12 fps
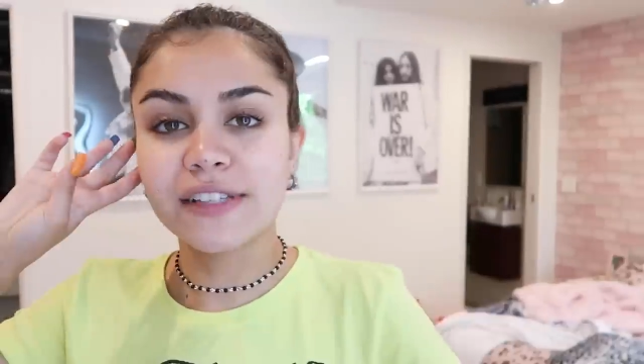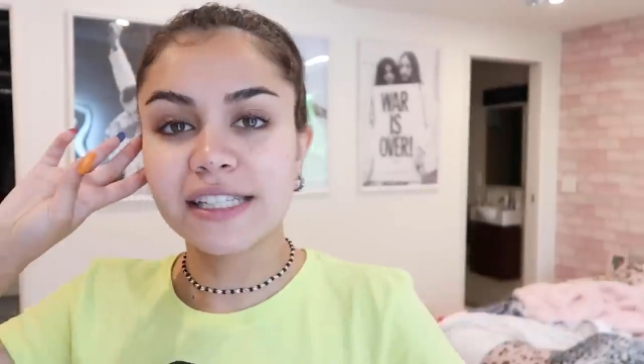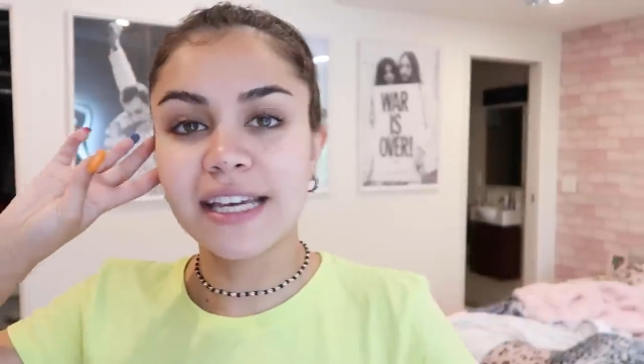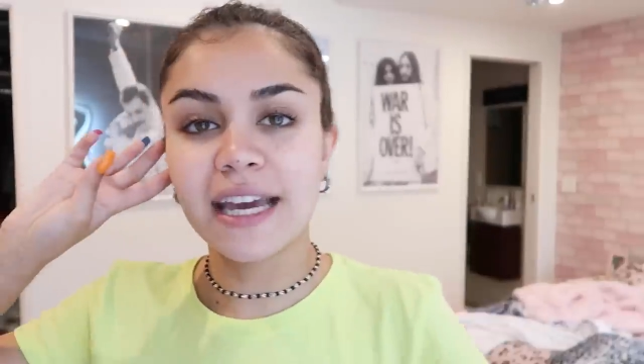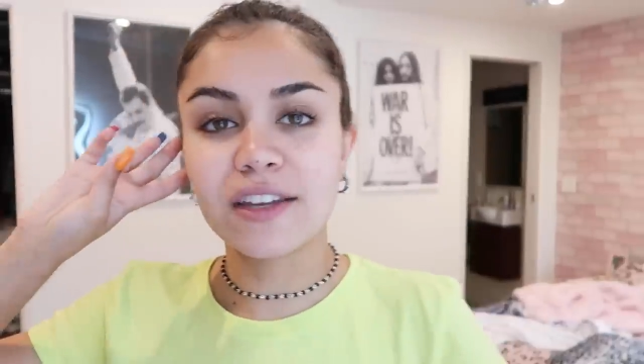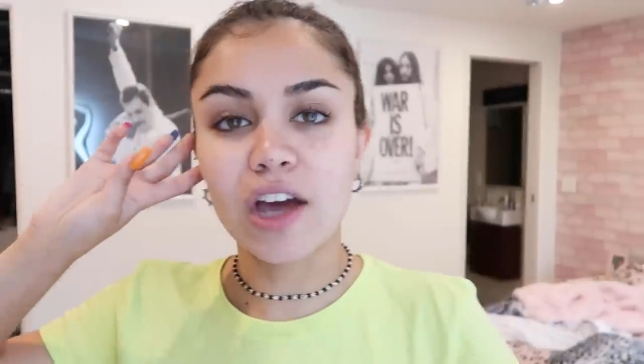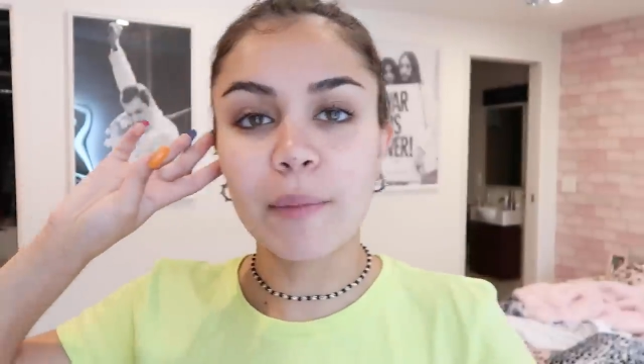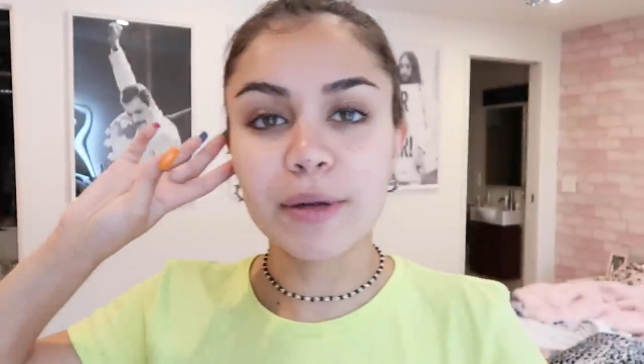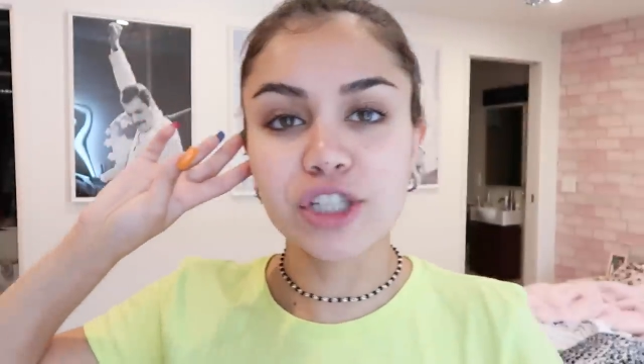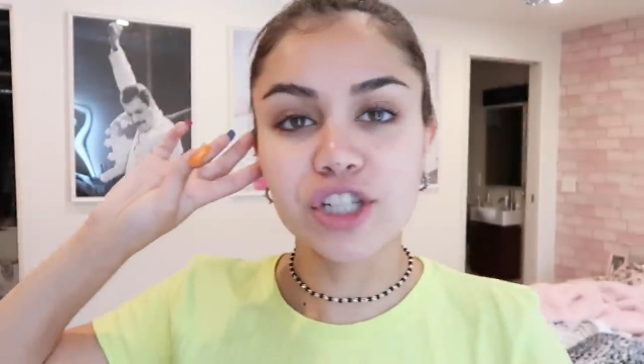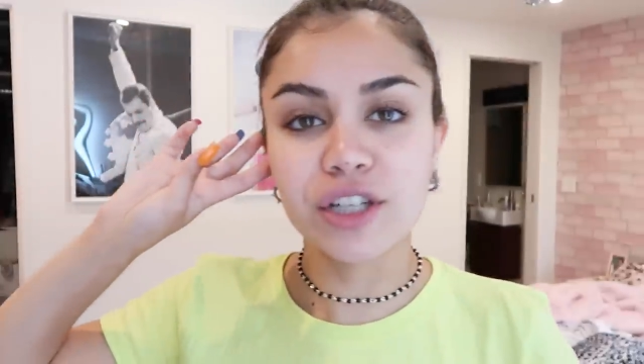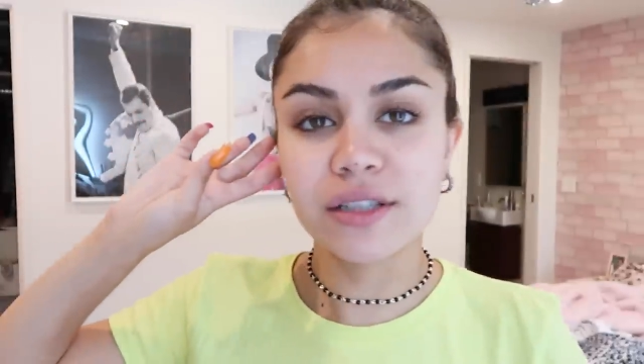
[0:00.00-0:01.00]
If it's a tank top
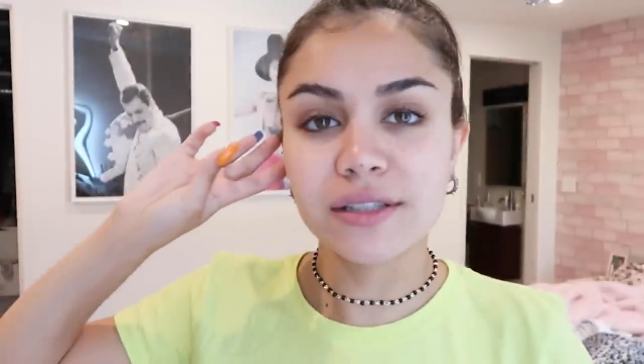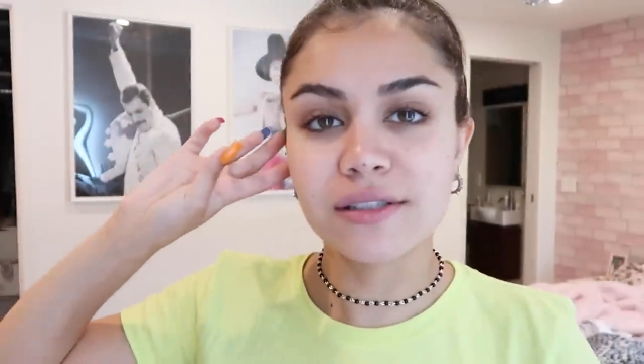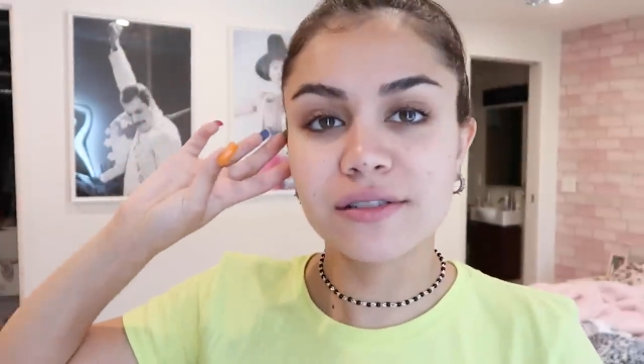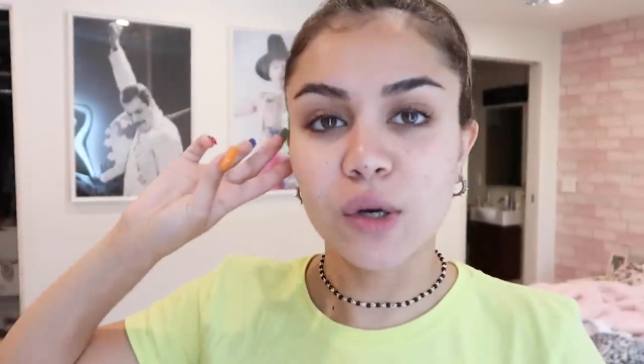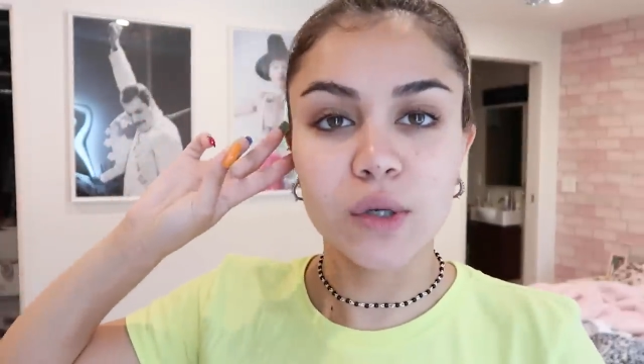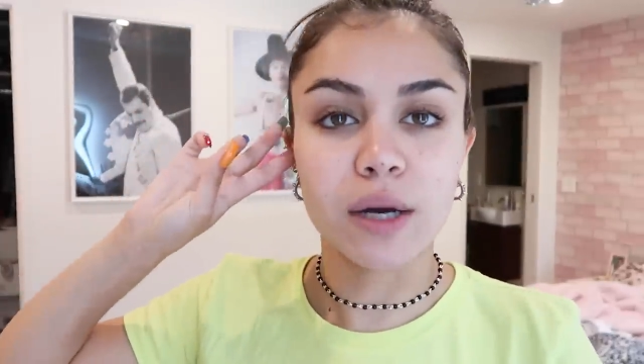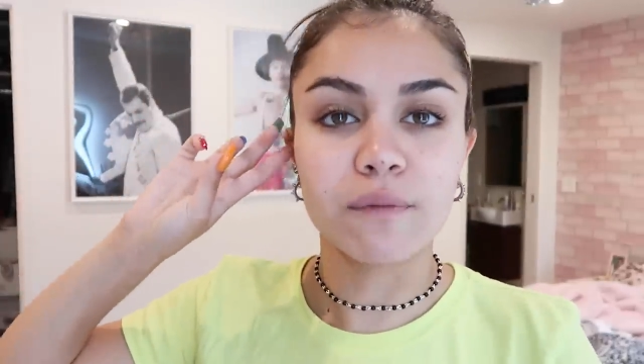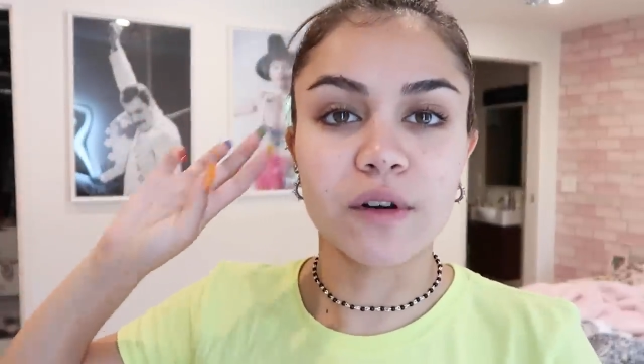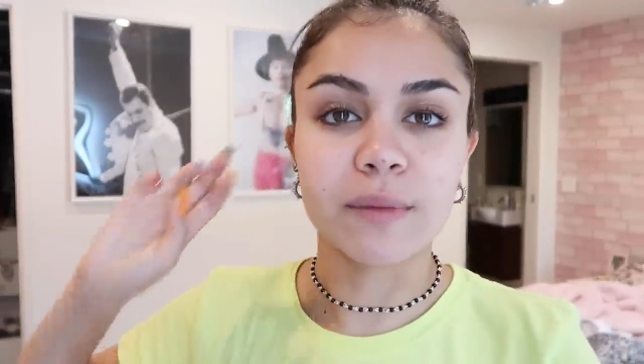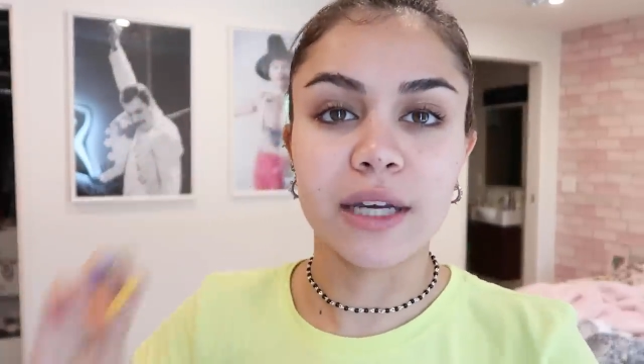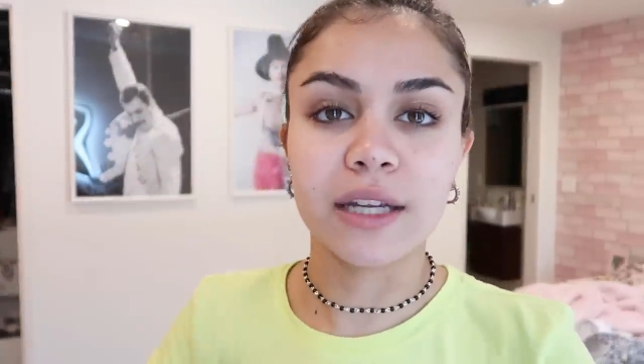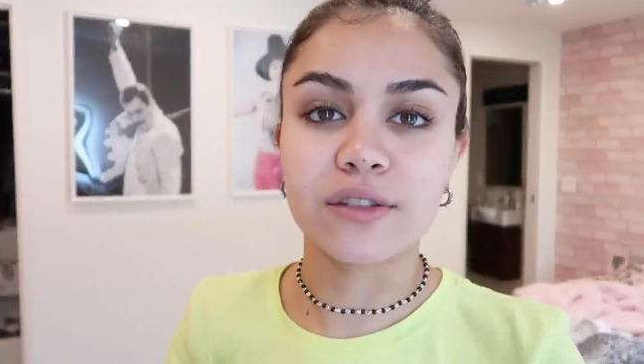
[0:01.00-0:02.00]
and jeans, don't come for
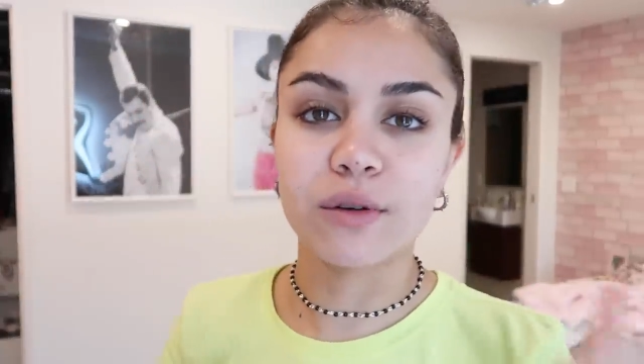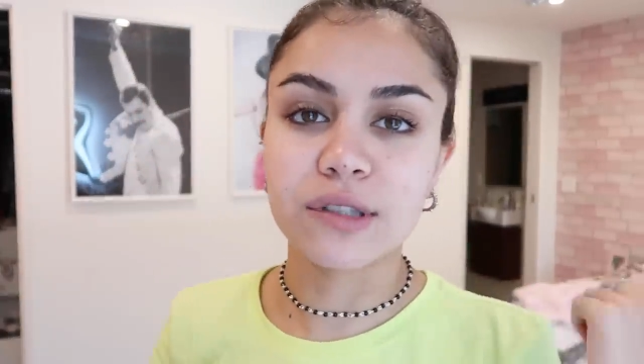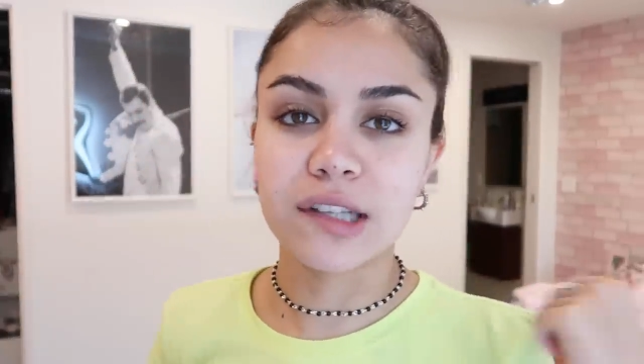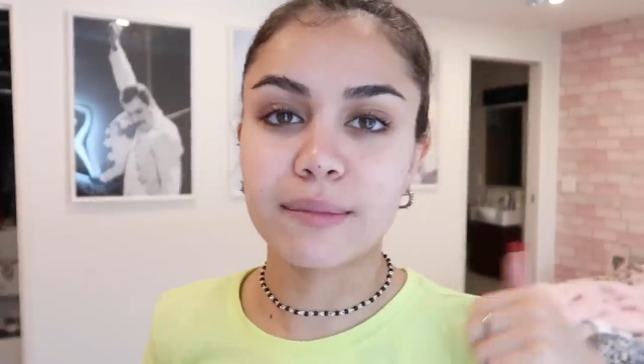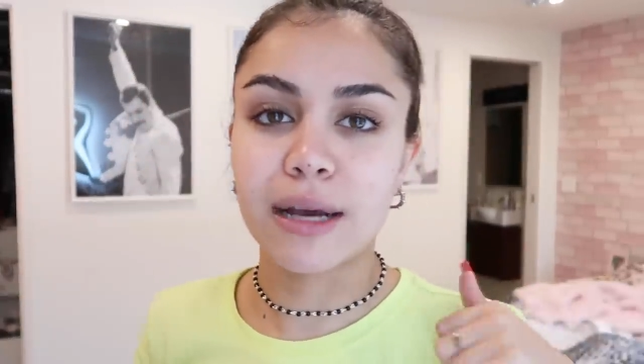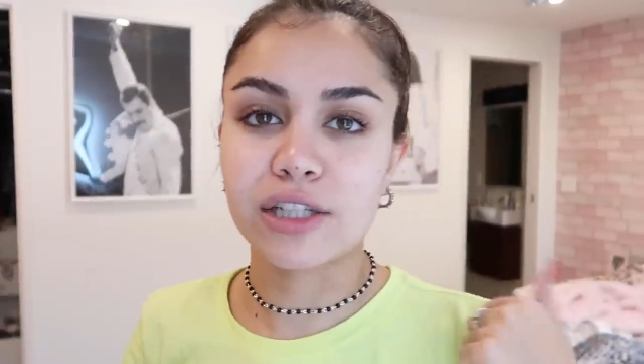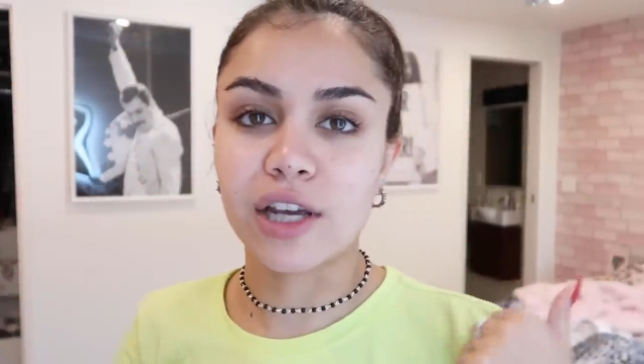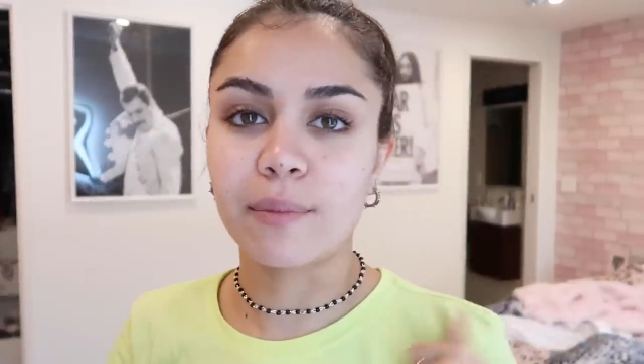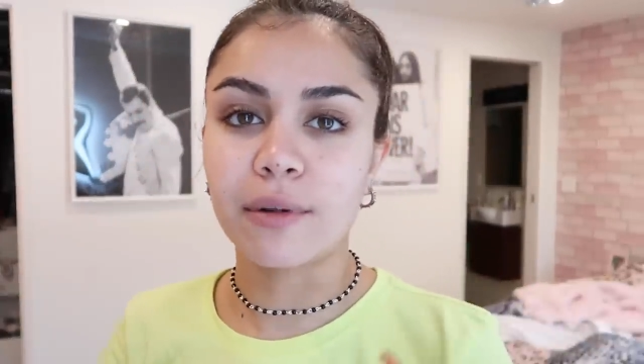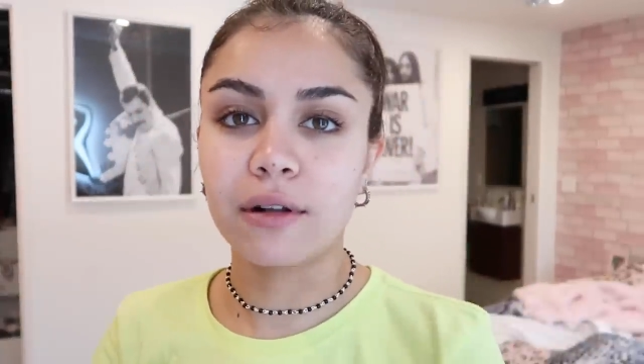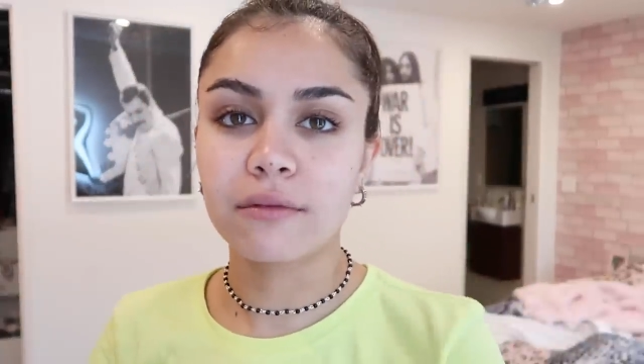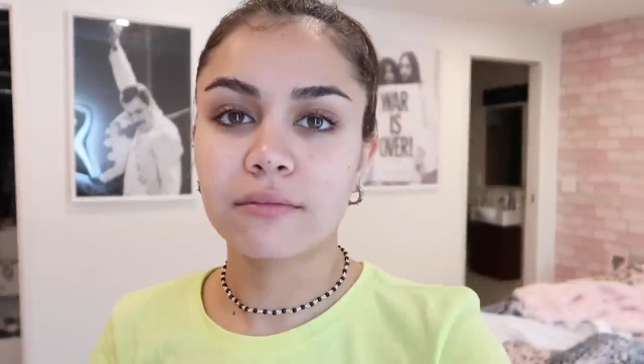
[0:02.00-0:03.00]
me and don't tell the magic
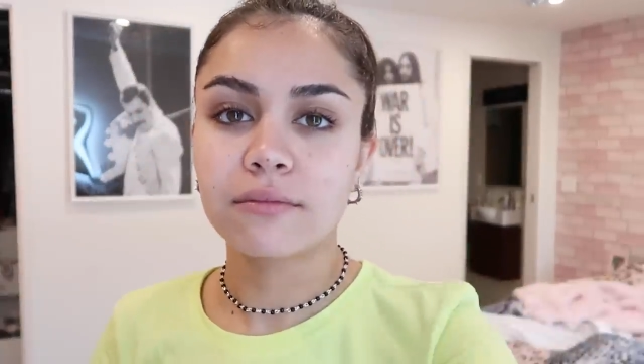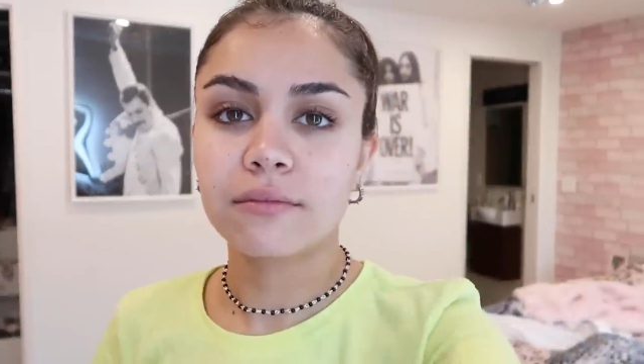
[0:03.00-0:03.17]
eight ball.